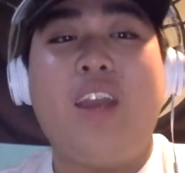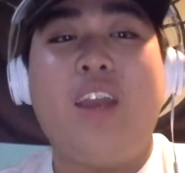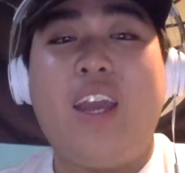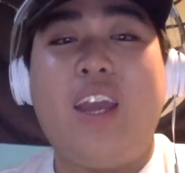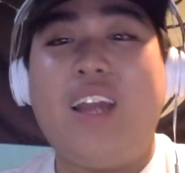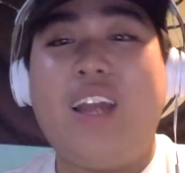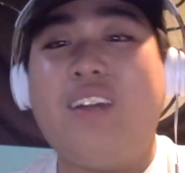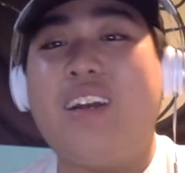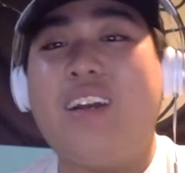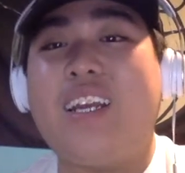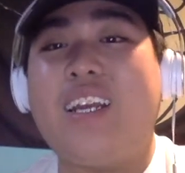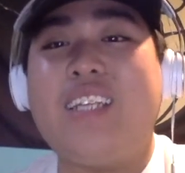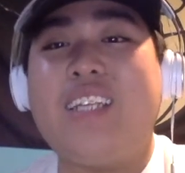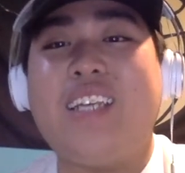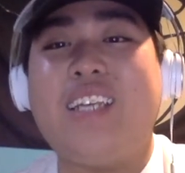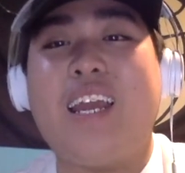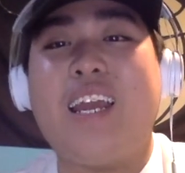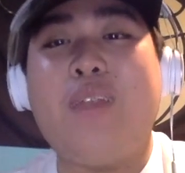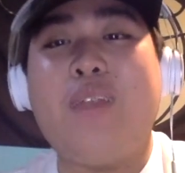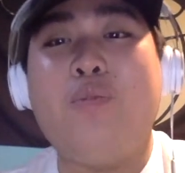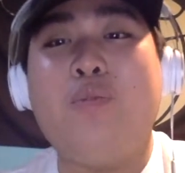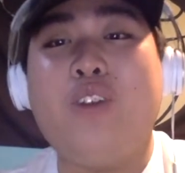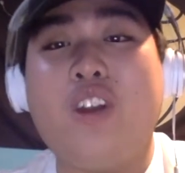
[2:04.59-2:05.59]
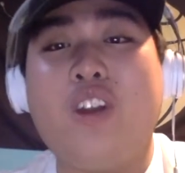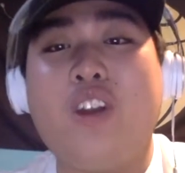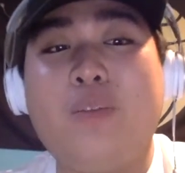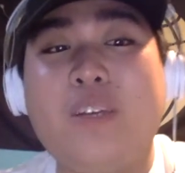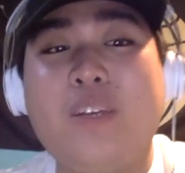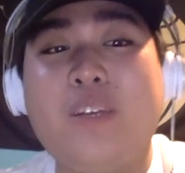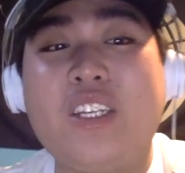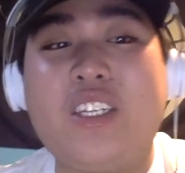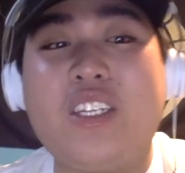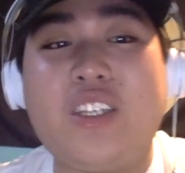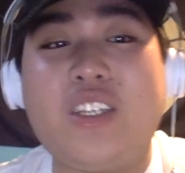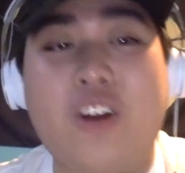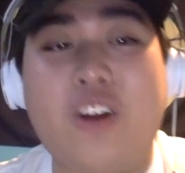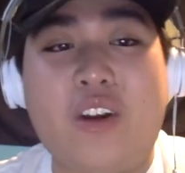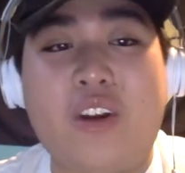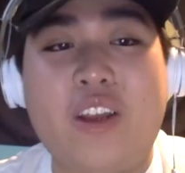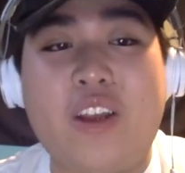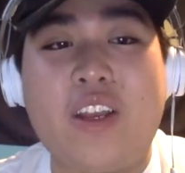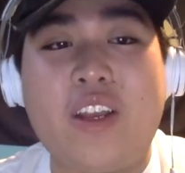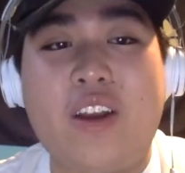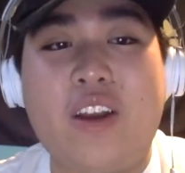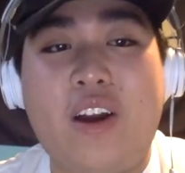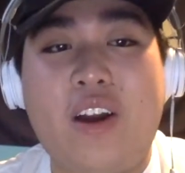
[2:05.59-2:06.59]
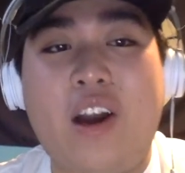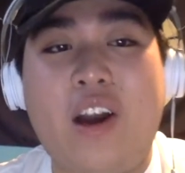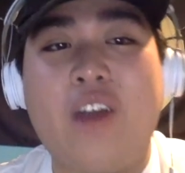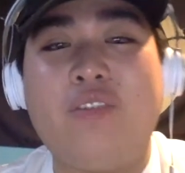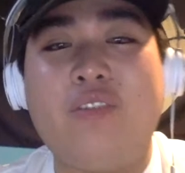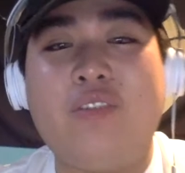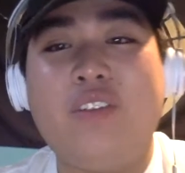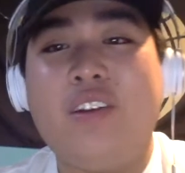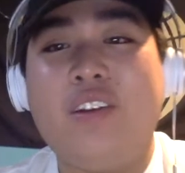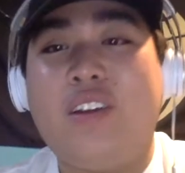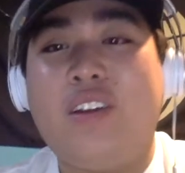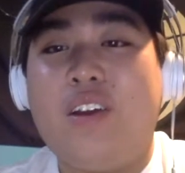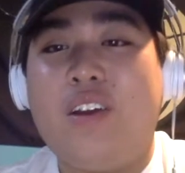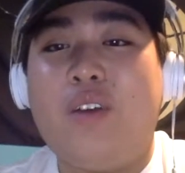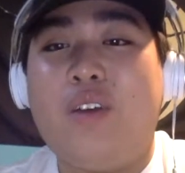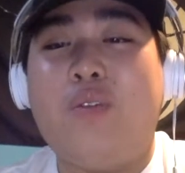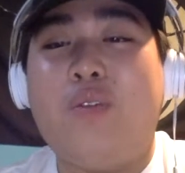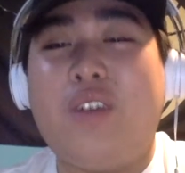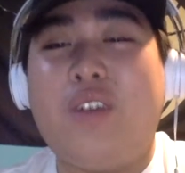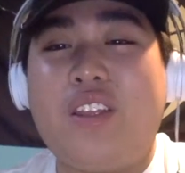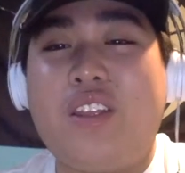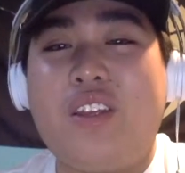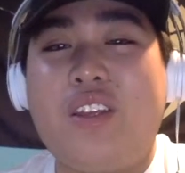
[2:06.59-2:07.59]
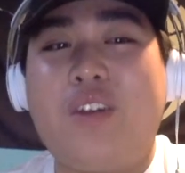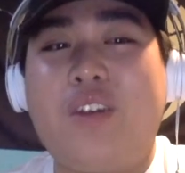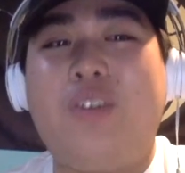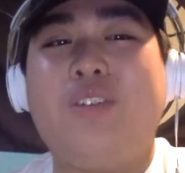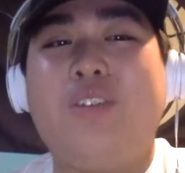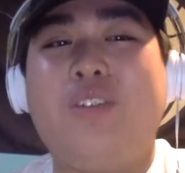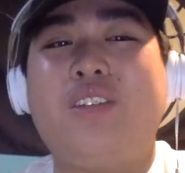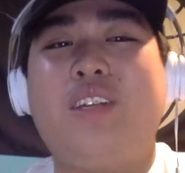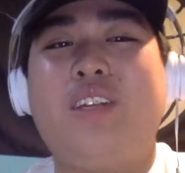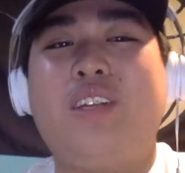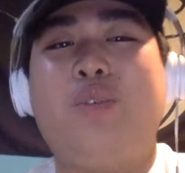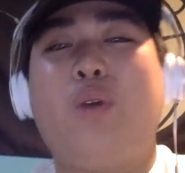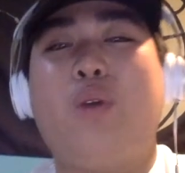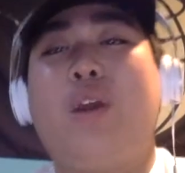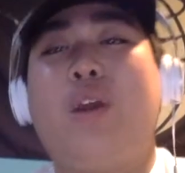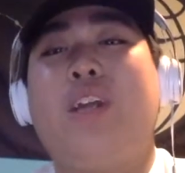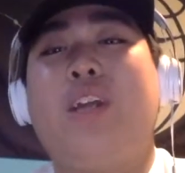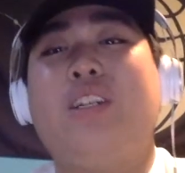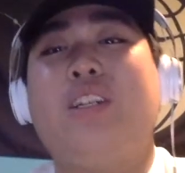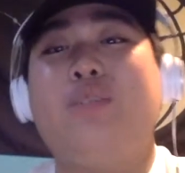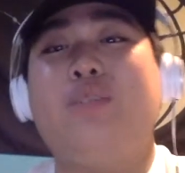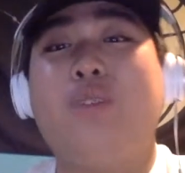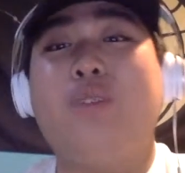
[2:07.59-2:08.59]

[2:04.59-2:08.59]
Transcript: And like I said, we're going to be starting off with the Golden State Warriors.